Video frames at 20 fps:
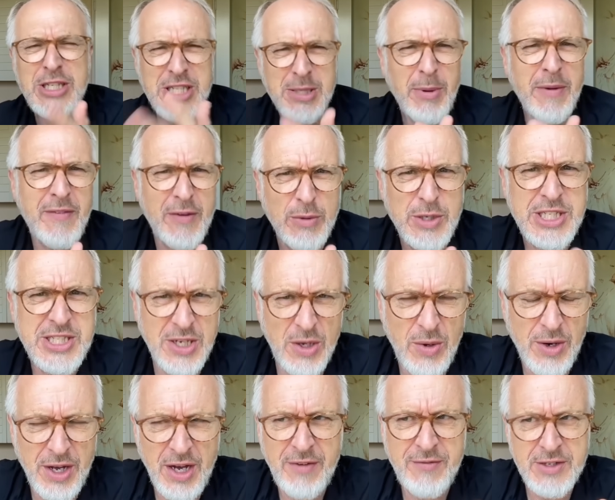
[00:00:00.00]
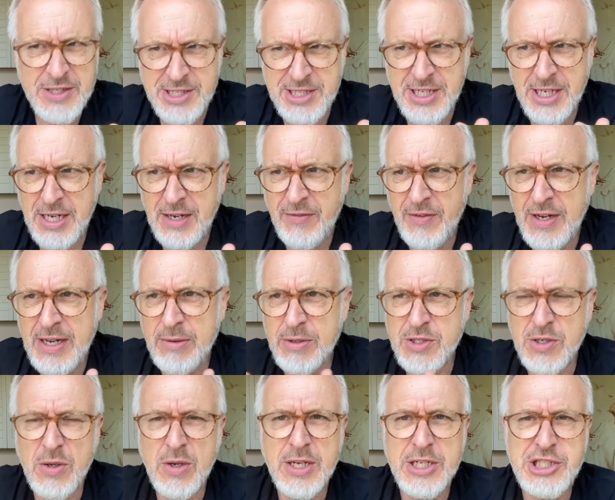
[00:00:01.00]
some of it was sold off and stuff, and it was
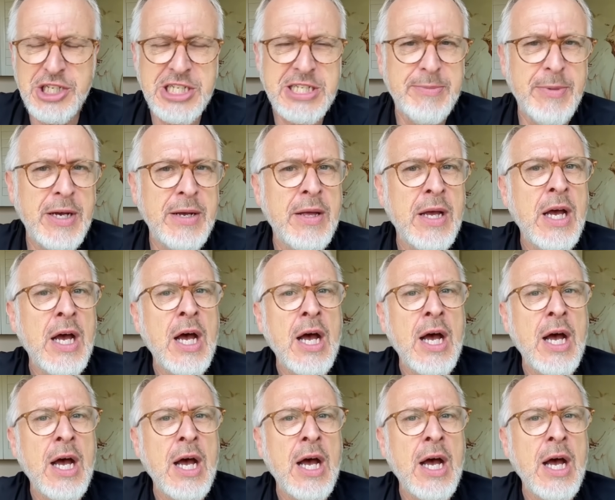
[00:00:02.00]
all legitimate,